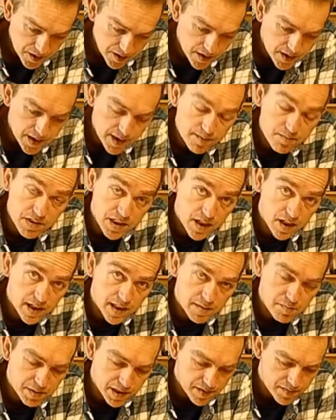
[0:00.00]
it just seems
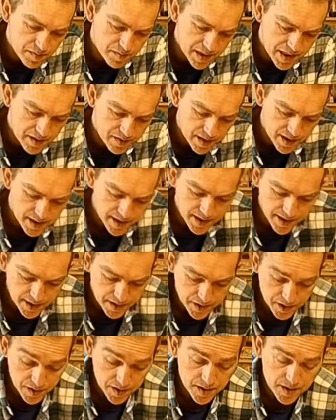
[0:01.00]
like a bit of a better
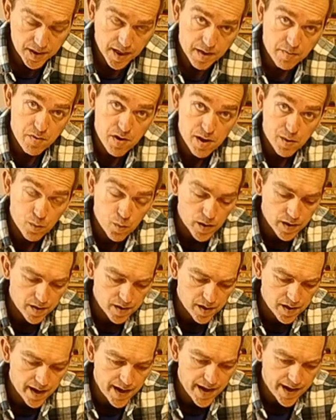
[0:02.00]
idea just to taper it
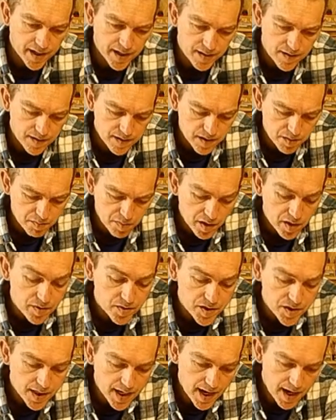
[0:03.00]
with the neck as
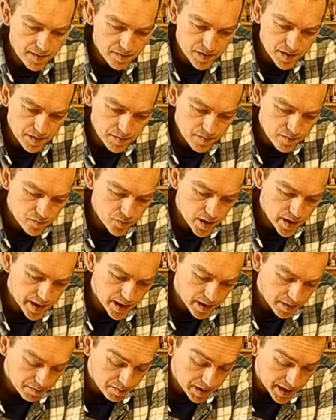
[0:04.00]
opposed to have them
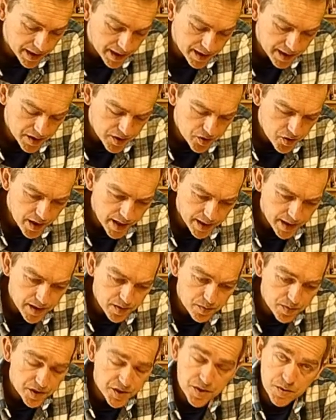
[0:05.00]
running completely
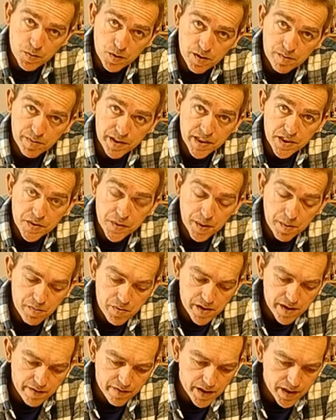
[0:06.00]
straight, which is what I've been
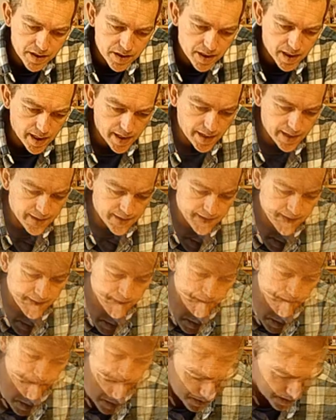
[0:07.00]
doing previously.
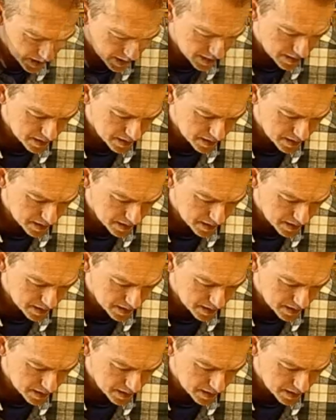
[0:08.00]
So